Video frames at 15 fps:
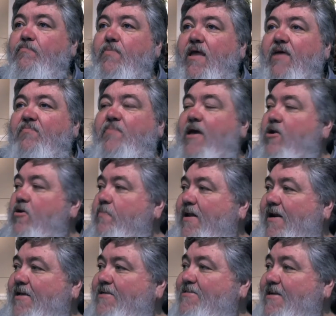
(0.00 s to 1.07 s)
If Peter had been
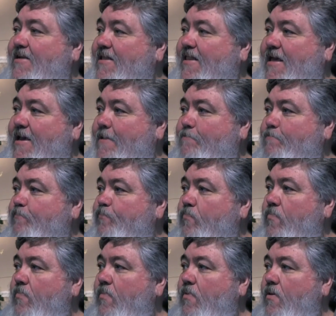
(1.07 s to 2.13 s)
listening to them,
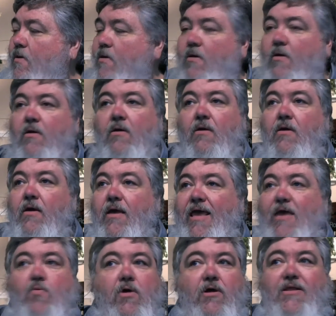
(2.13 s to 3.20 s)
he
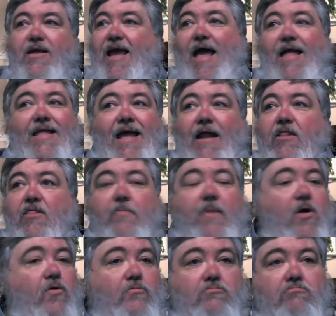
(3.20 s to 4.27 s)
wouldn't have gotten out of the
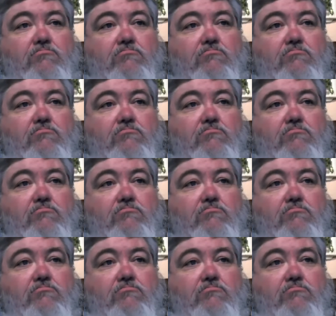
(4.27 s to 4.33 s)
boat.